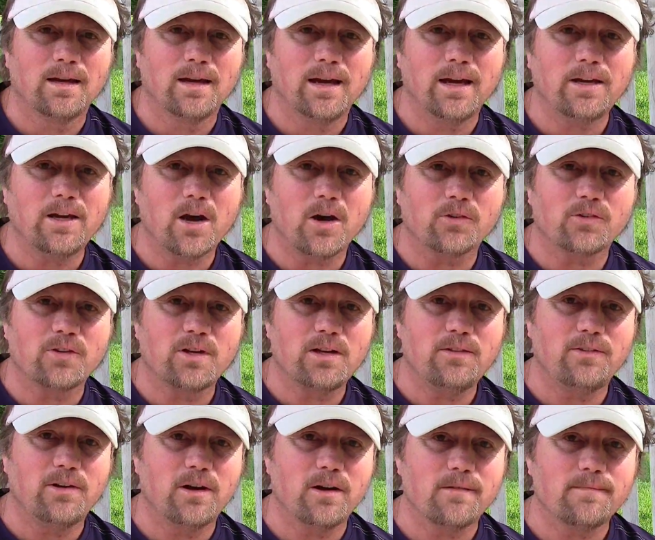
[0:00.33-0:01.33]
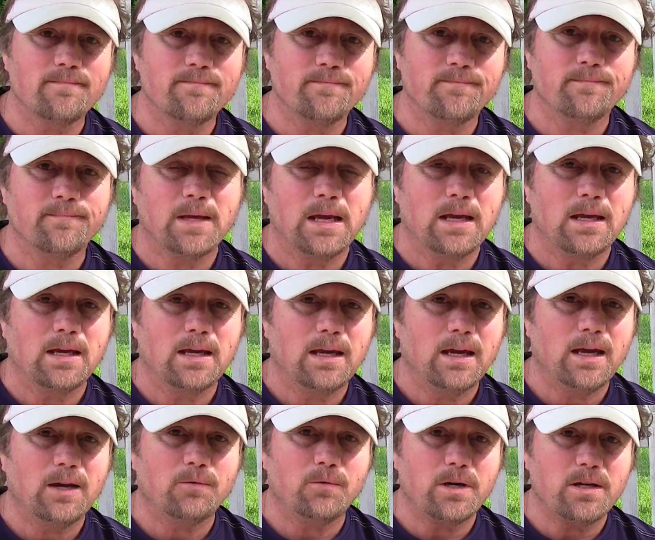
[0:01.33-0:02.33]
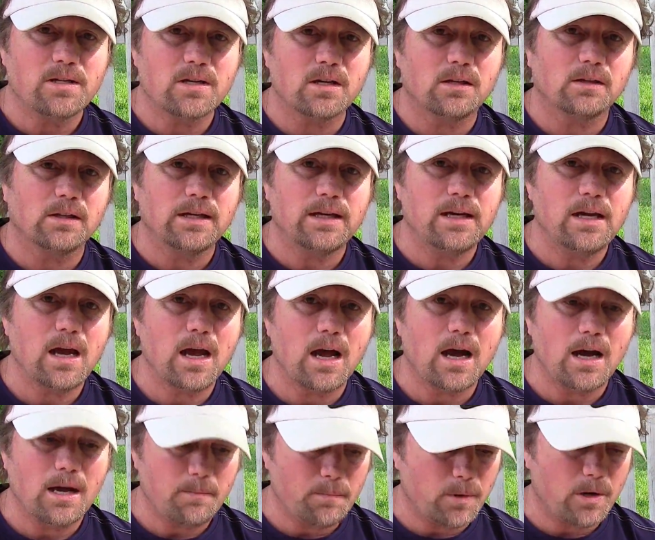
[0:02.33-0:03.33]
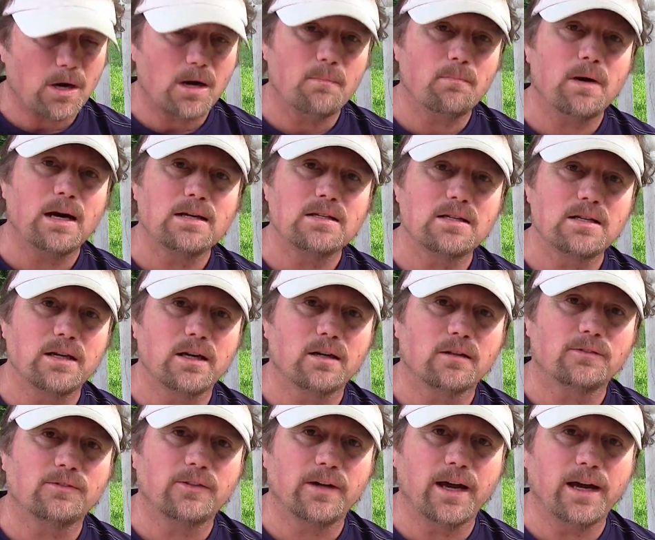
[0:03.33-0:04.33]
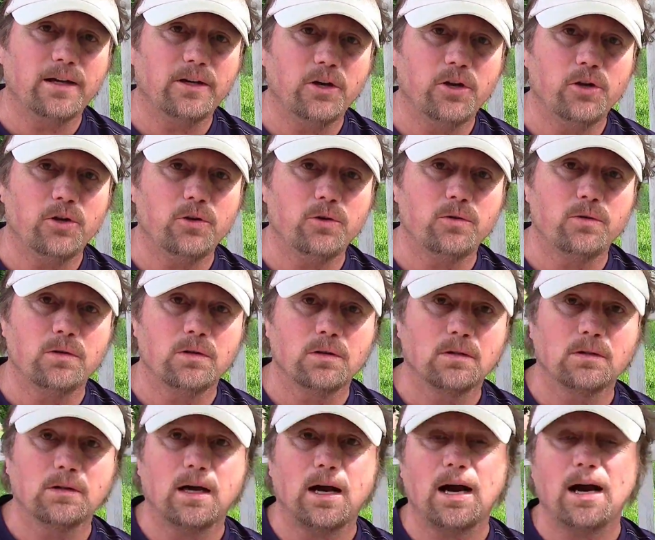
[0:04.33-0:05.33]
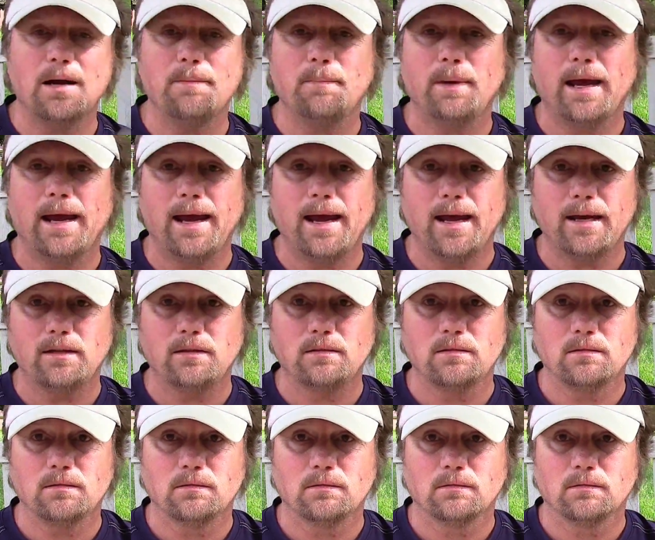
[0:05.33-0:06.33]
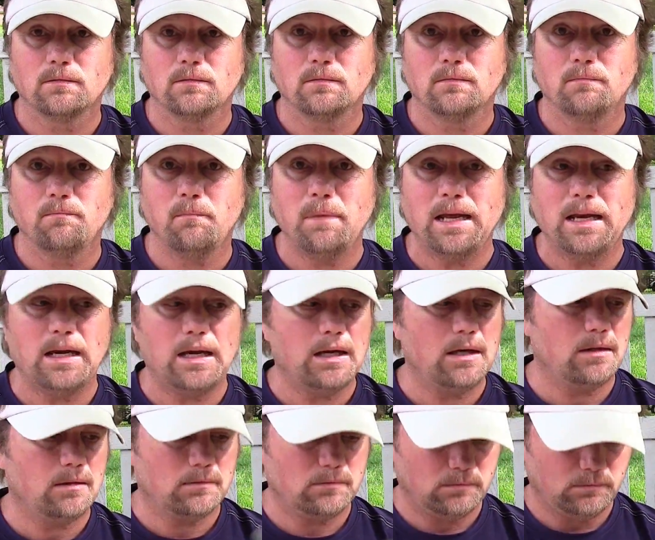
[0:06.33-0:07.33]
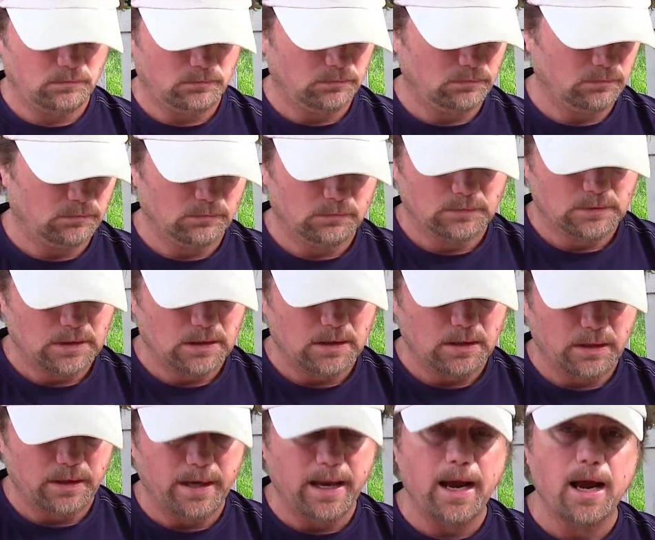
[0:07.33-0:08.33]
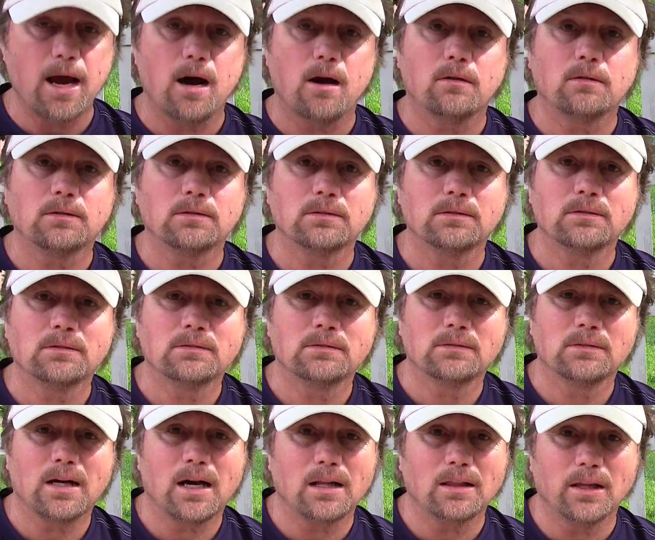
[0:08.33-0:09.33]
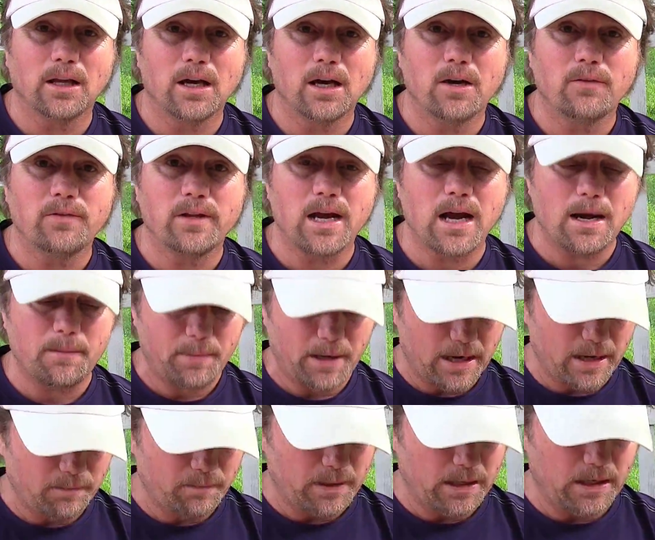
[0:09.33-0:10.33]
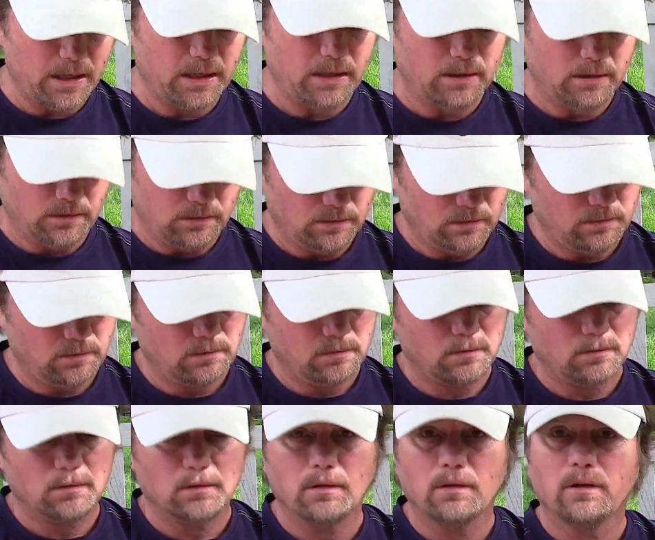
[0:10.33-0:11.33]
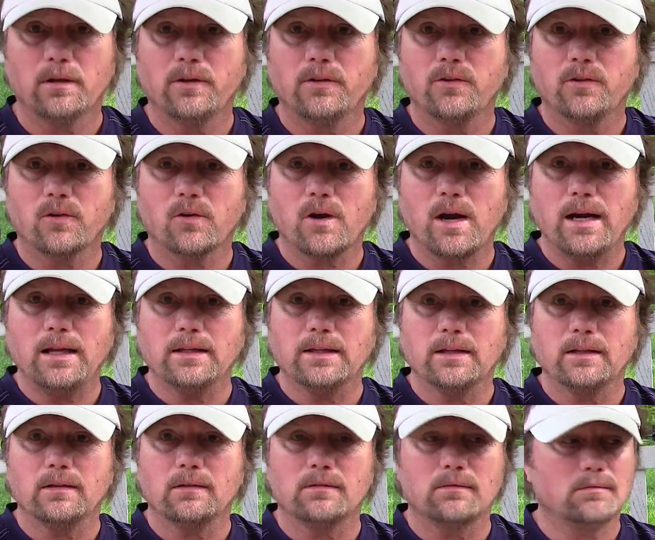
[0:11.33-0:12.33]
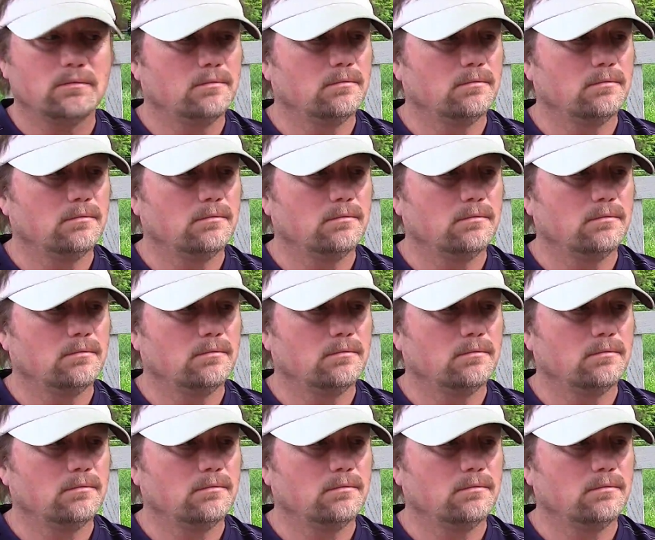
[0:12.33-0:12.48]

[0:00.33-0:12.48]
Hey y'all, Steve here. Hey, recently I bought myself a new iPad mini. Now, I love the iPad mini. It's a great little,